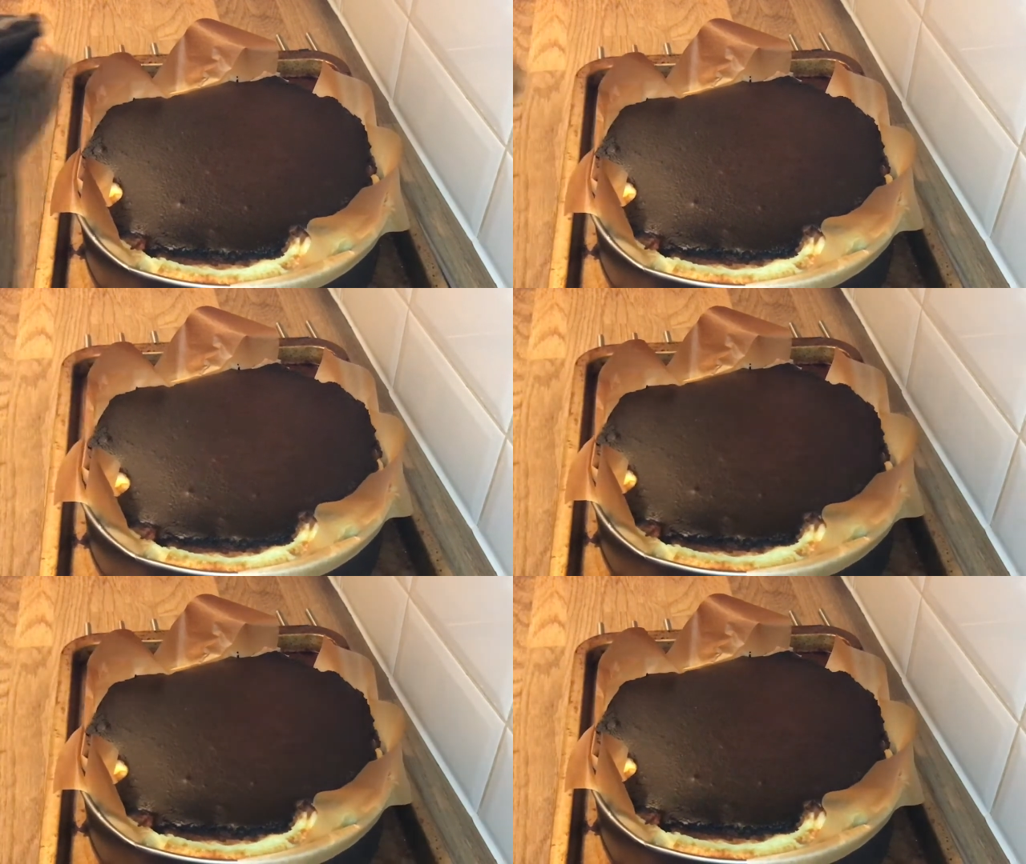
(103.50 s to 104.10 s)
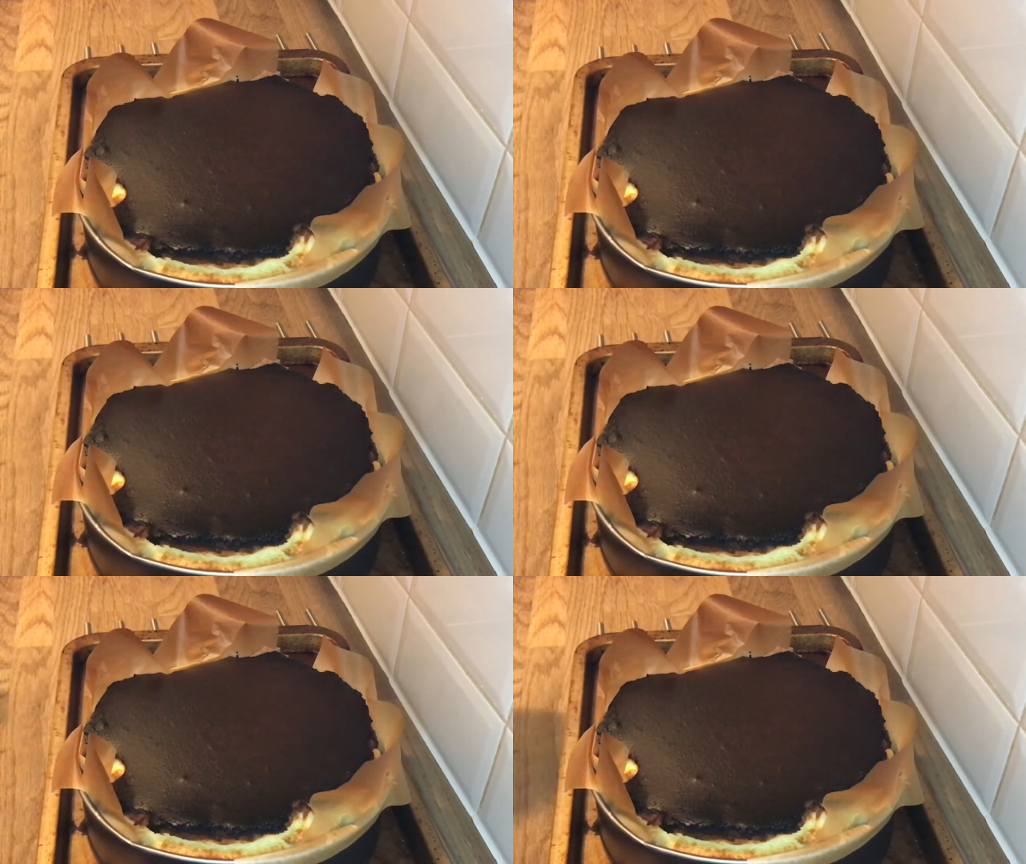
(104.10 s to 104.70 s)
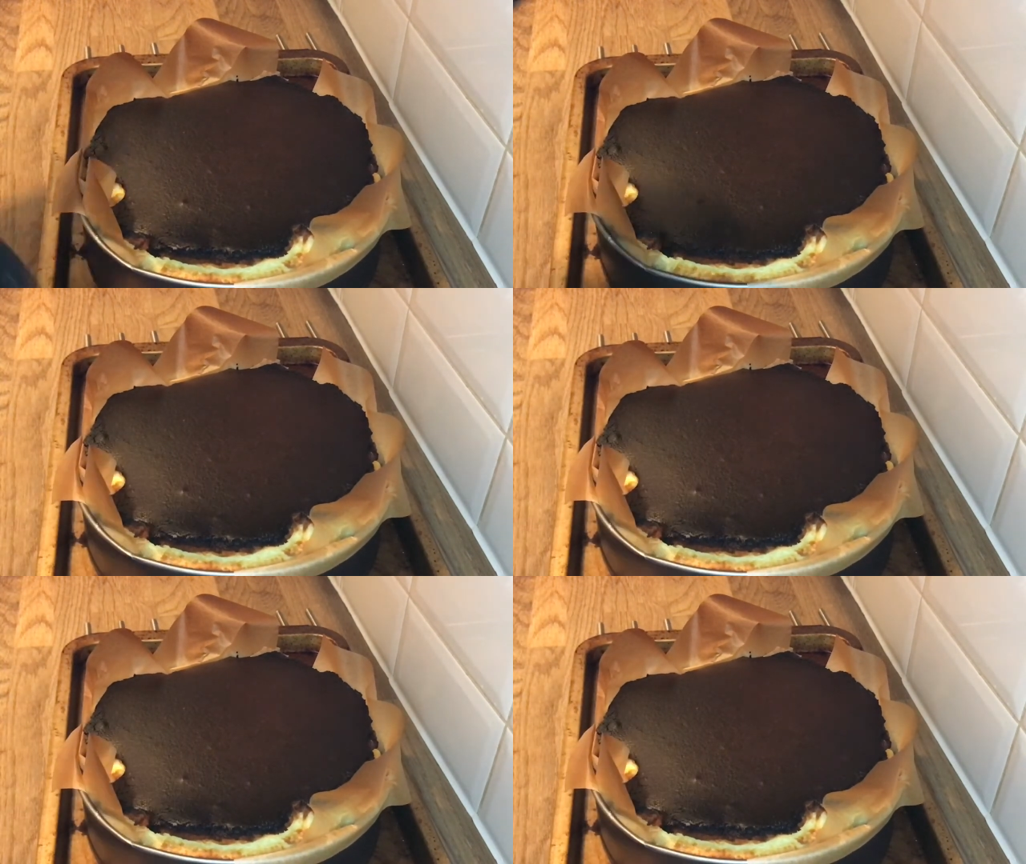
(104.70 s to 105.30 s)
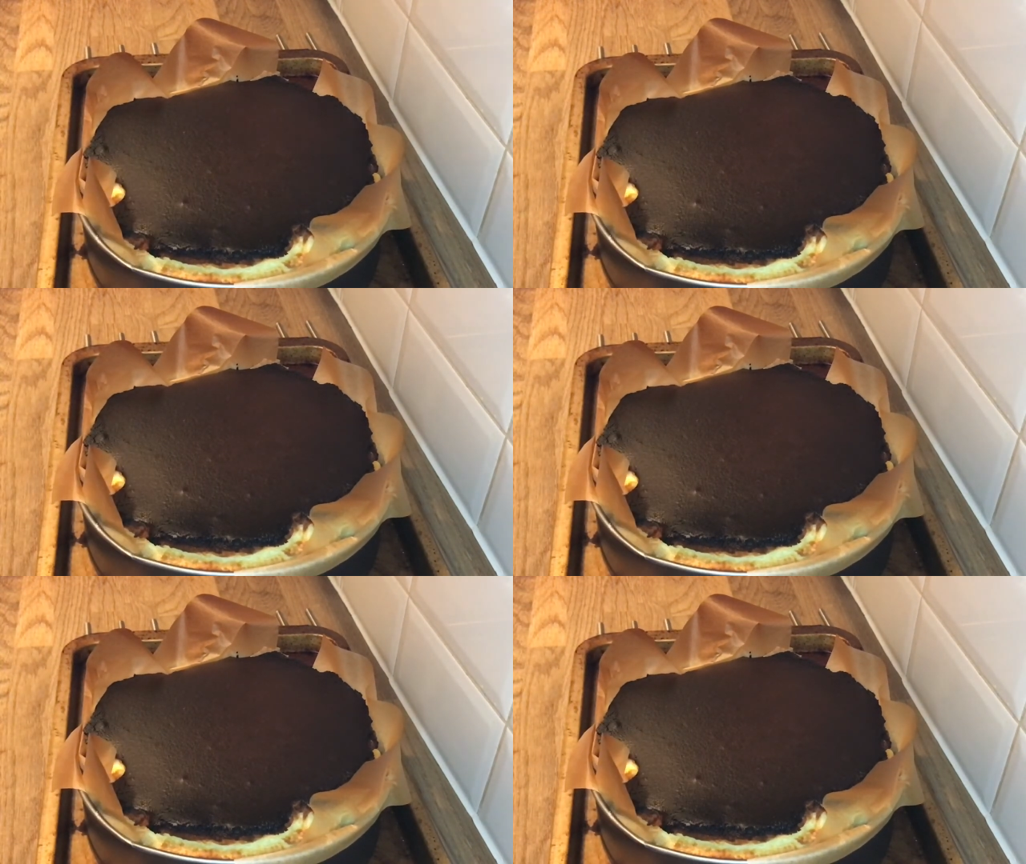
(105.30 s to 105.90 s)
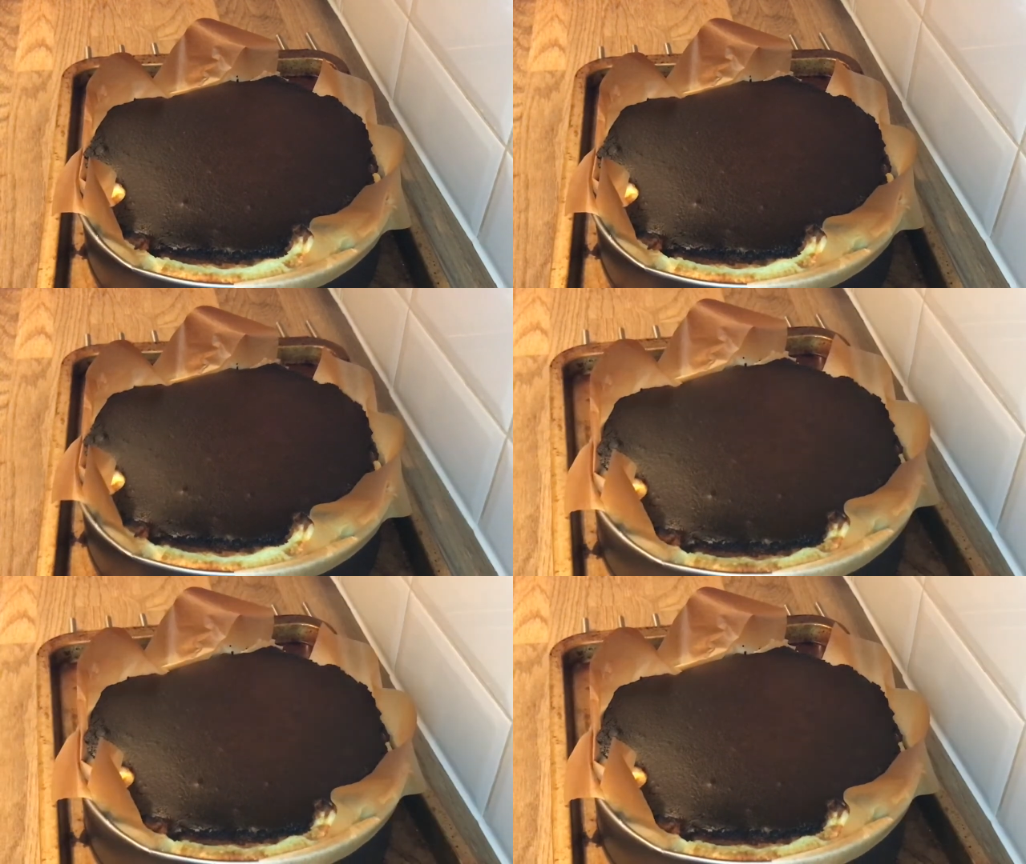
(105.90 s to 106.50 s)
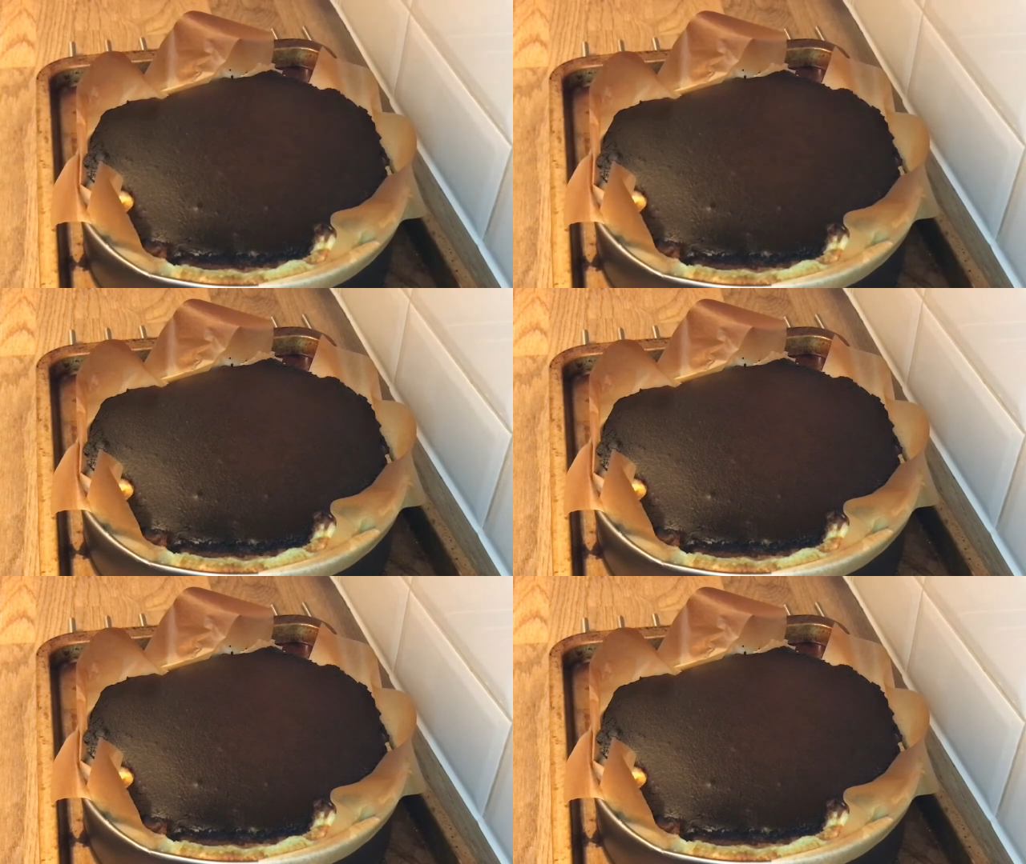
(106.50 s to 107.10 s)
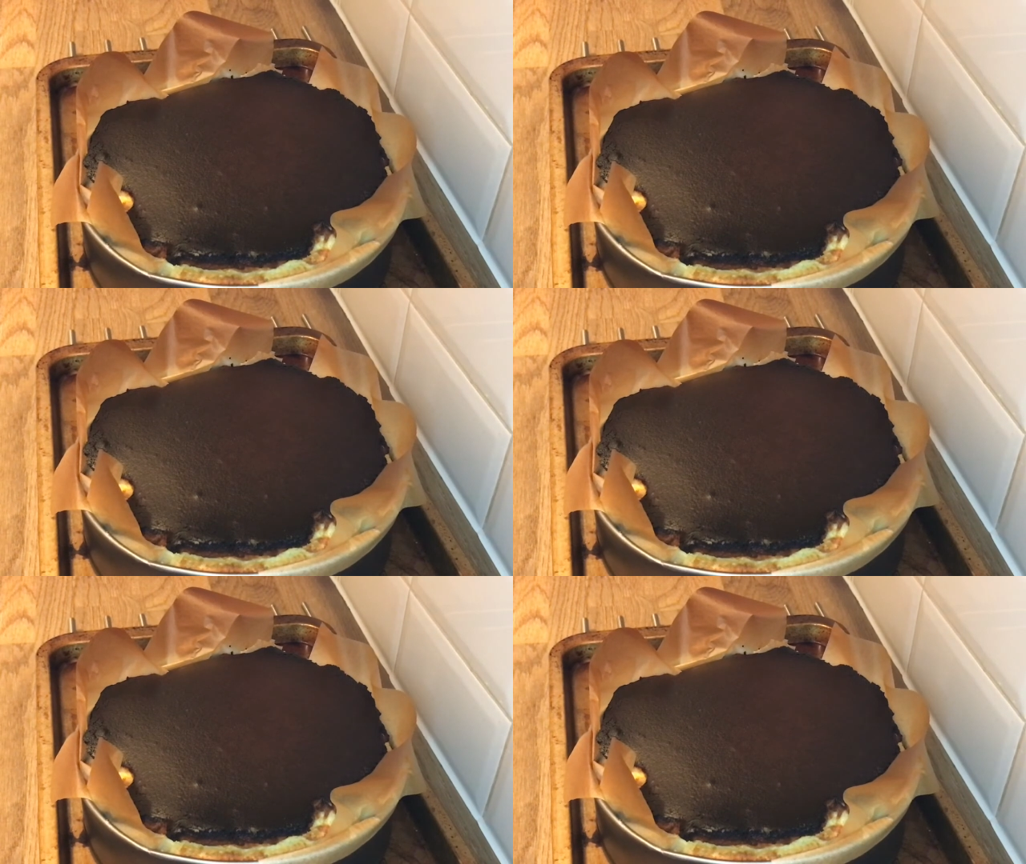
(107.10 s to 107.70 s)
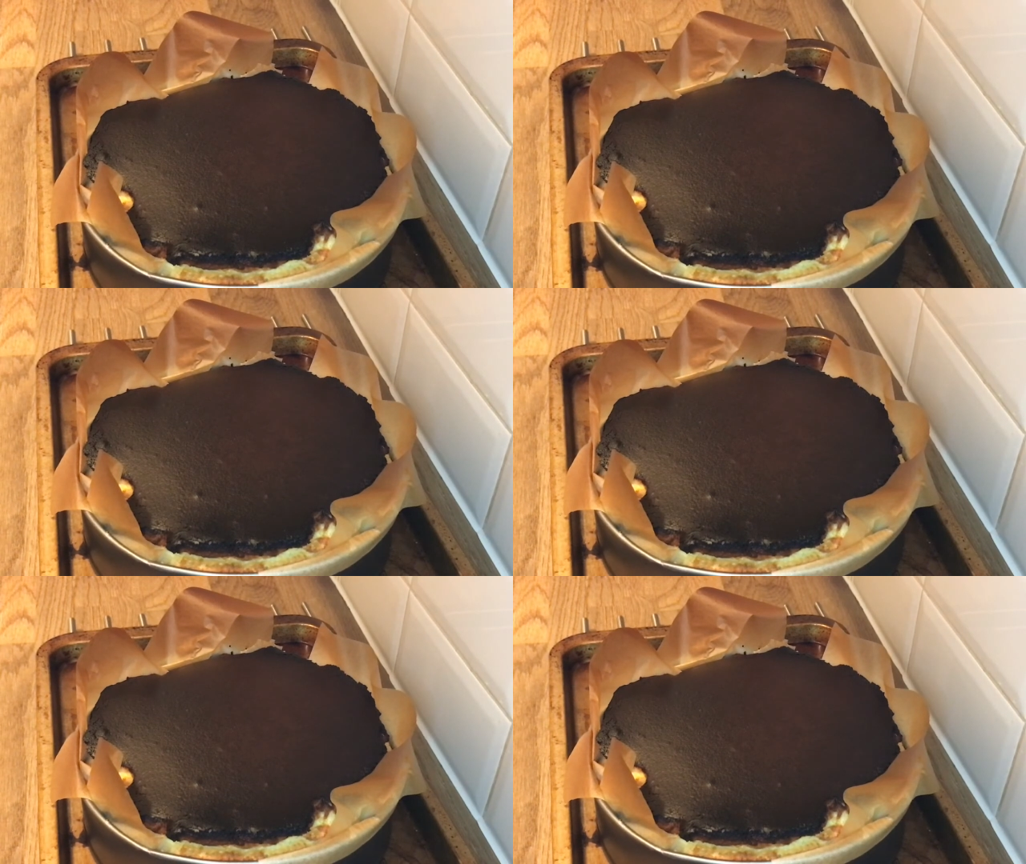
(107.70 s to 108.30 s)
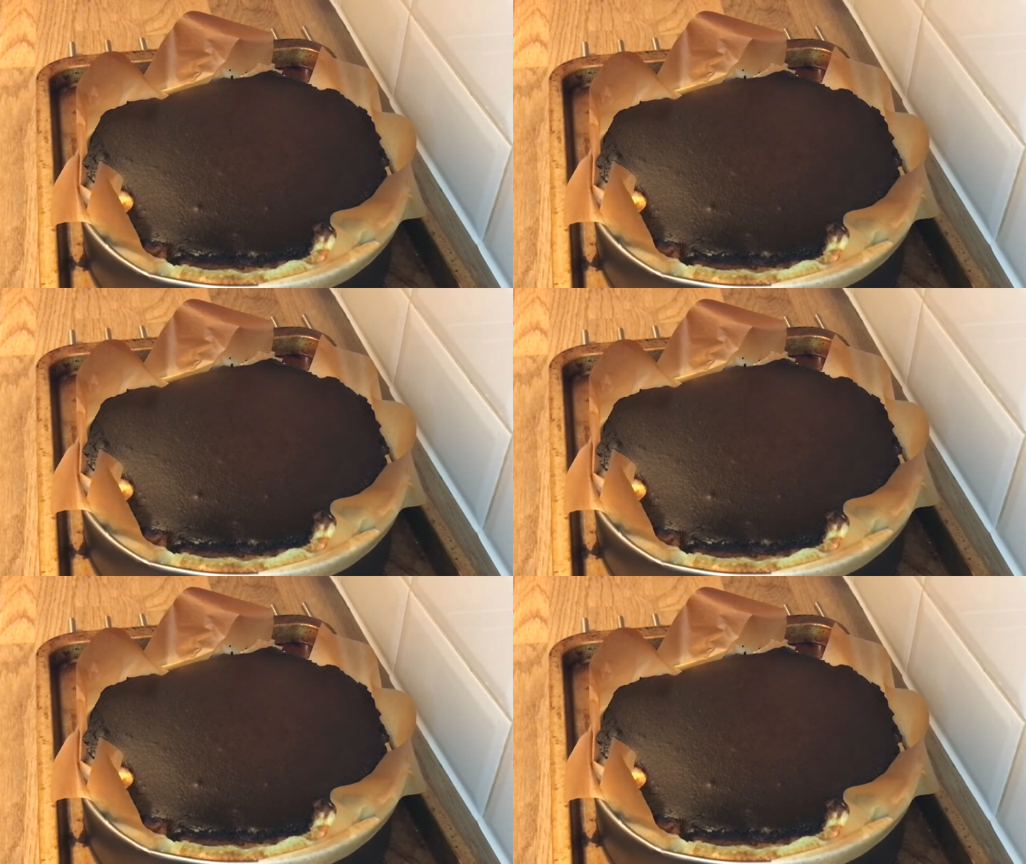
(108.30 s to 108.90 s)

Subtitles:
[unreadable: no face in view]